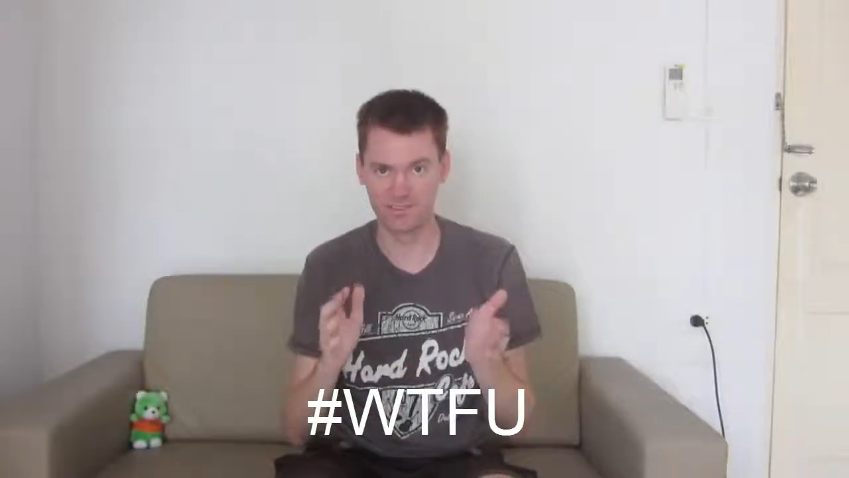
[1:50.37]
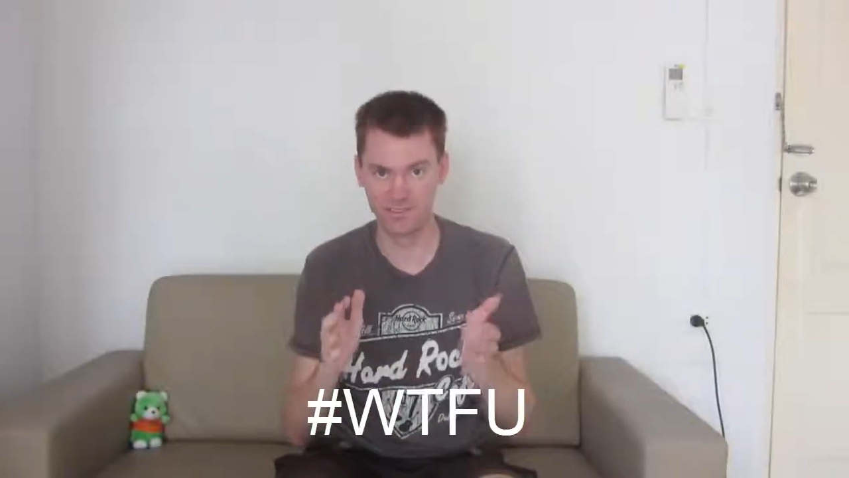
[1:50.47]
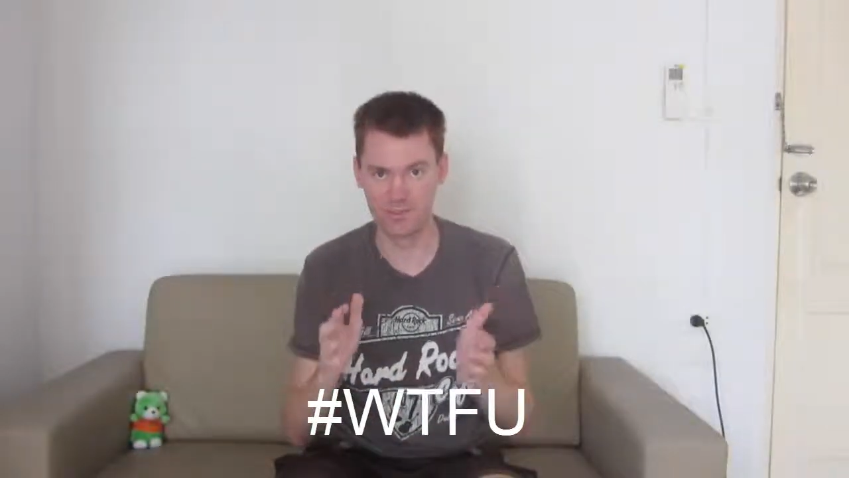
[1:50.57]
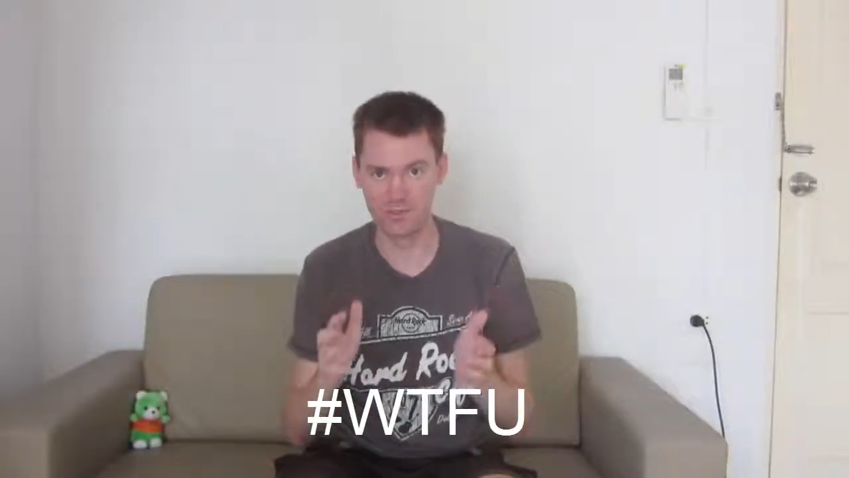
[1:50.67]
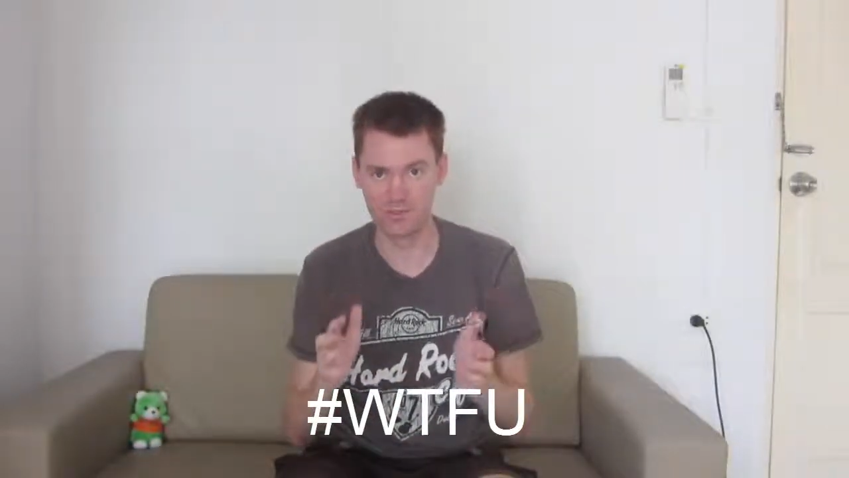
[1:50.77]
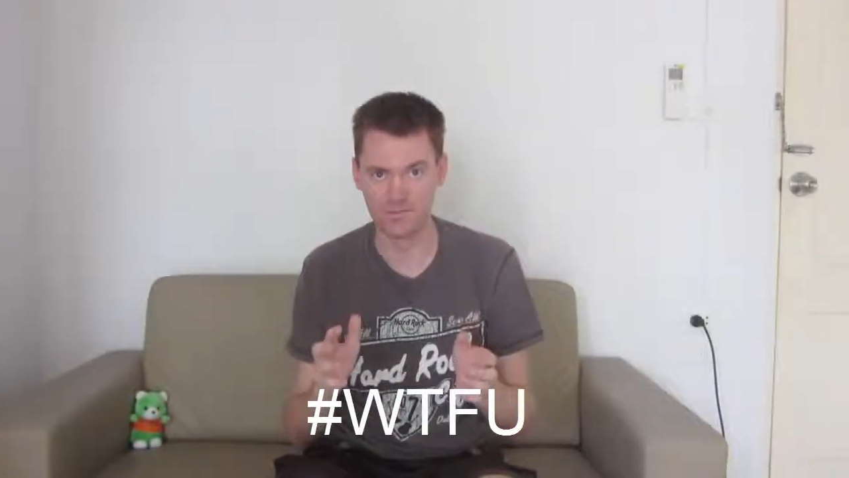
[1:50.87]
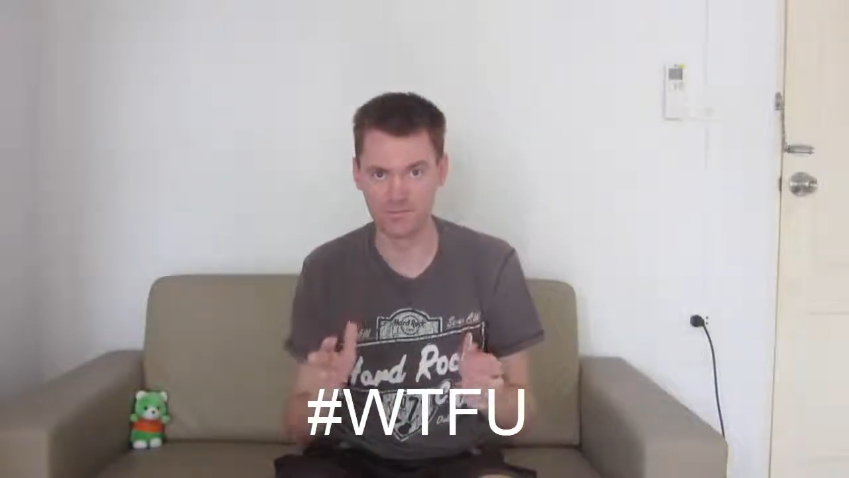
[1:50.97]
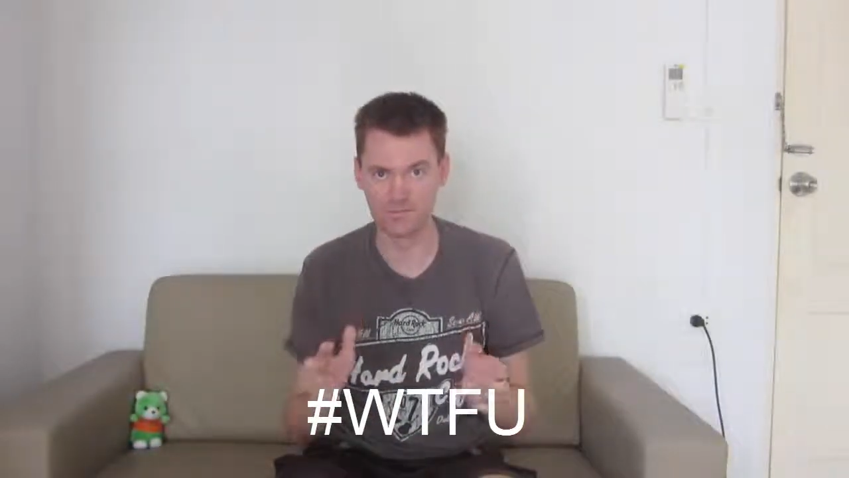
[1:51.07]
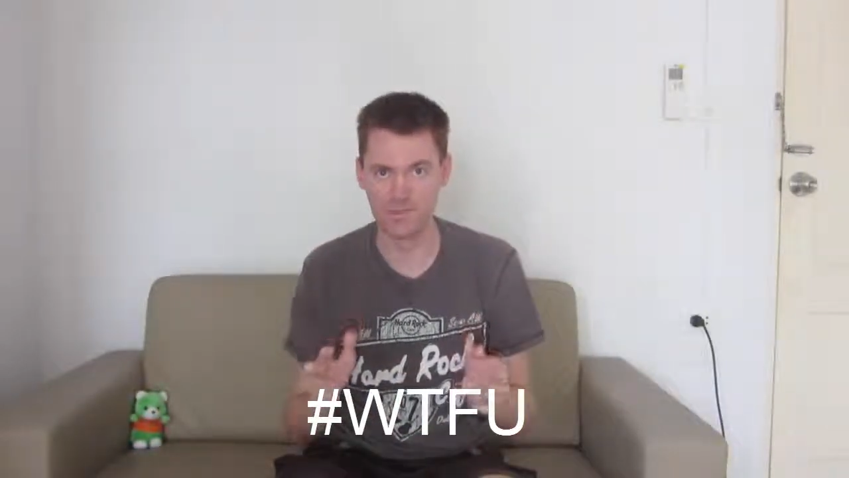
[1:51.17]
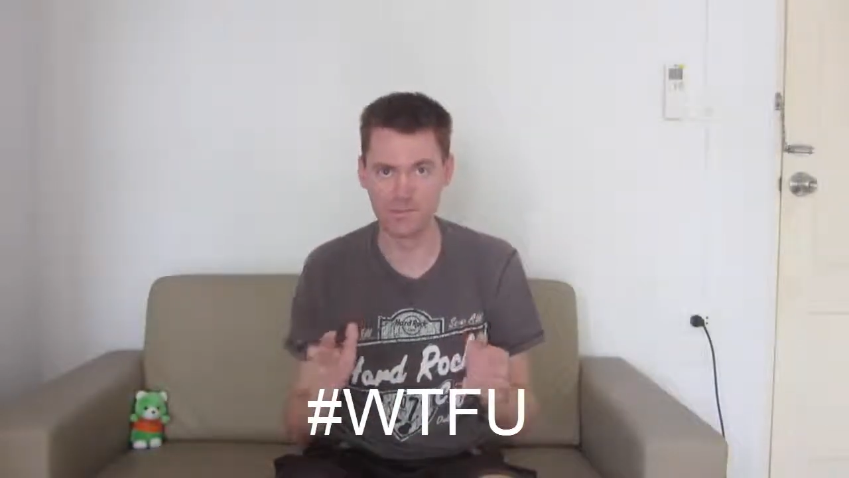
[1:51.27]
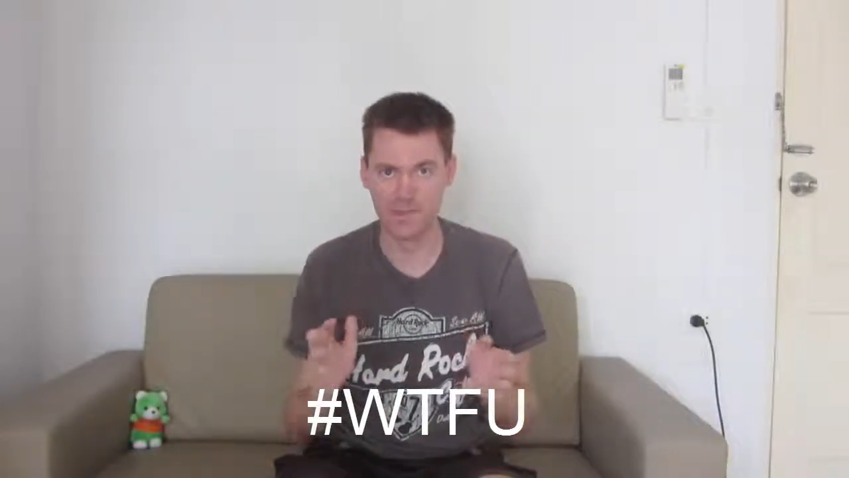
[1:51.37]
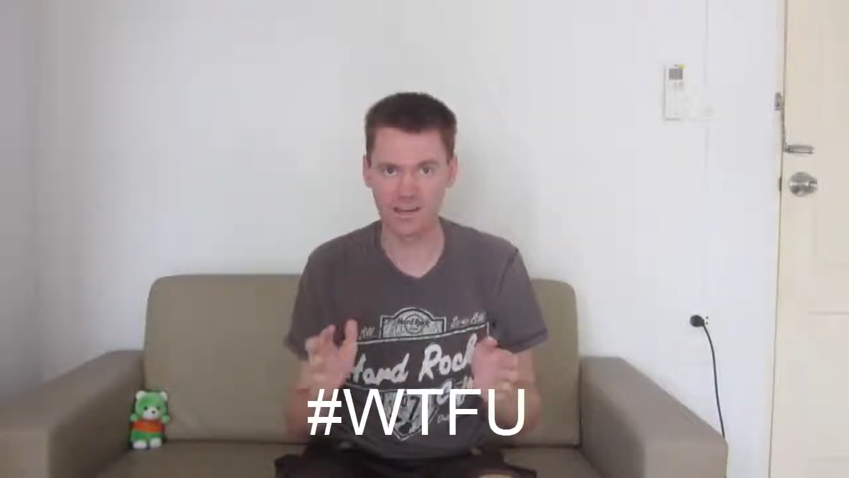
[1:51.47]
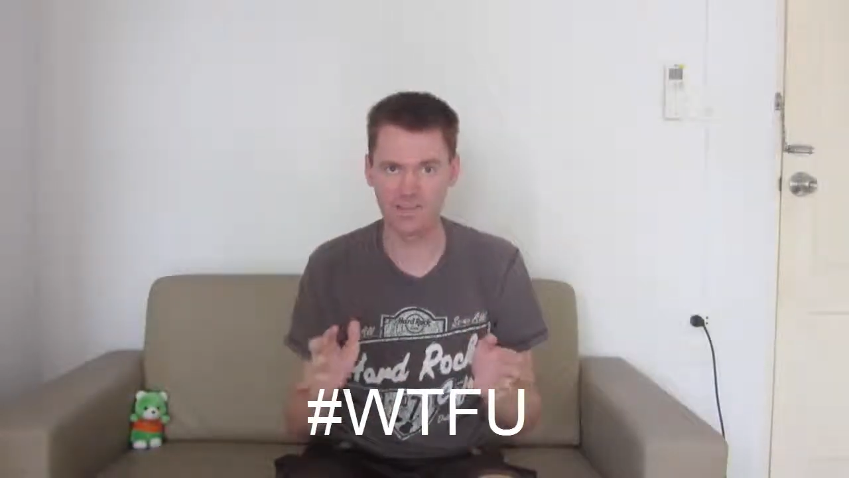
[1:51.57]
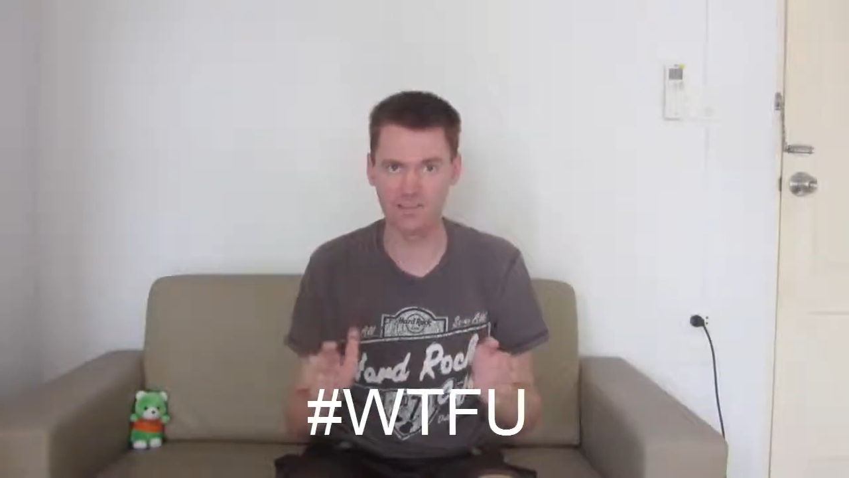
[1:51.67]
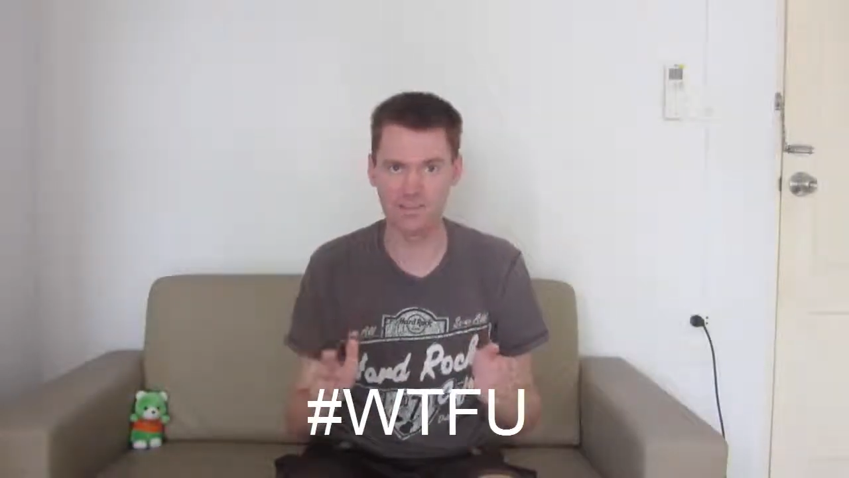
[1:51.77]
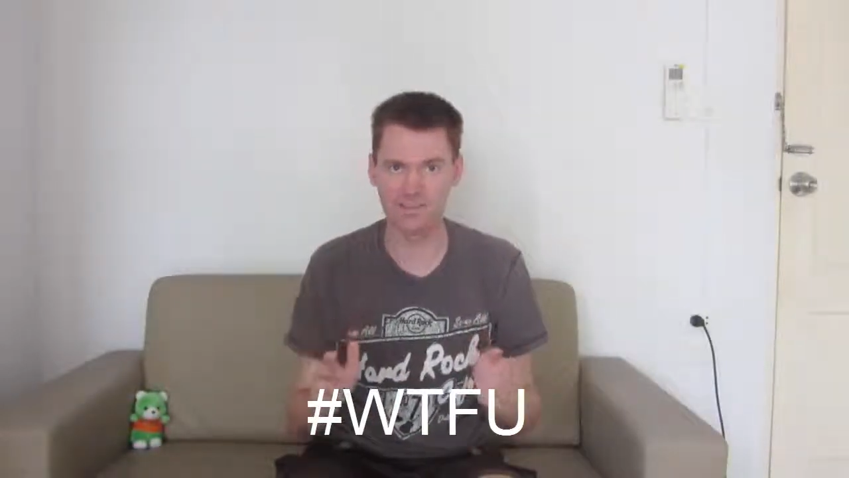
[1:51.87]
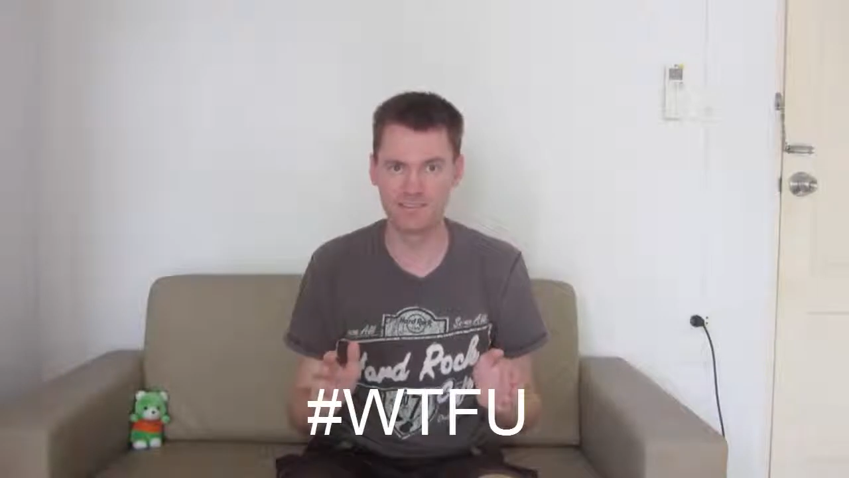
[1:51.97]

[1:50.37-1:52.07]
review without